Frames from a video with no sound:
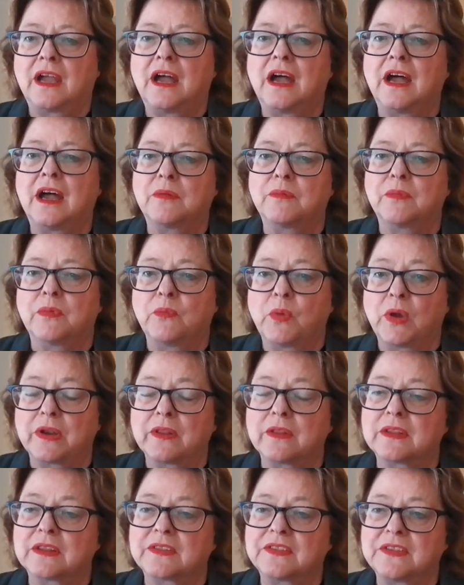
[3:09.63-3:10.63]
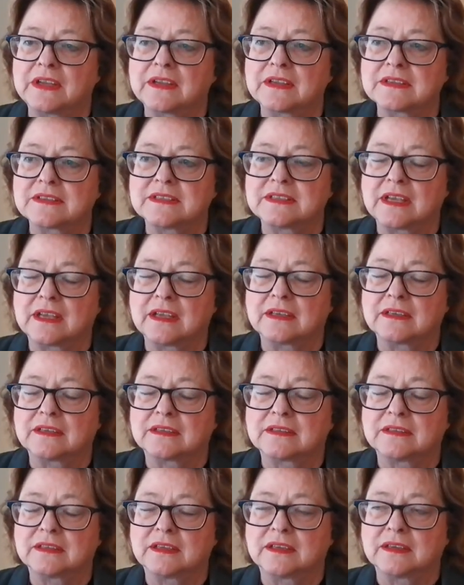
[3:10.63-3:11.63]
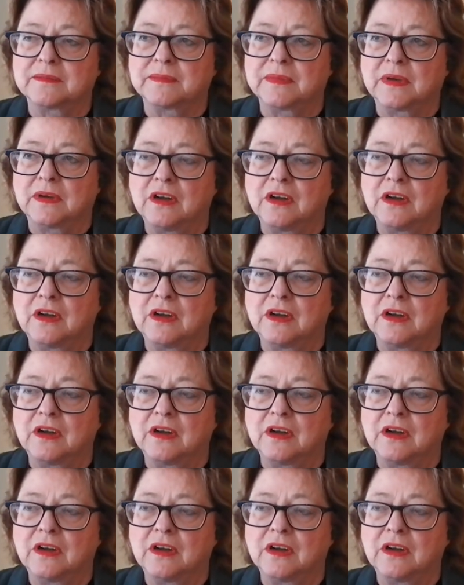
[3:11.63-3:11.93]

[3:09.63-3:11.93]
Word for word: Um, one of the things that um,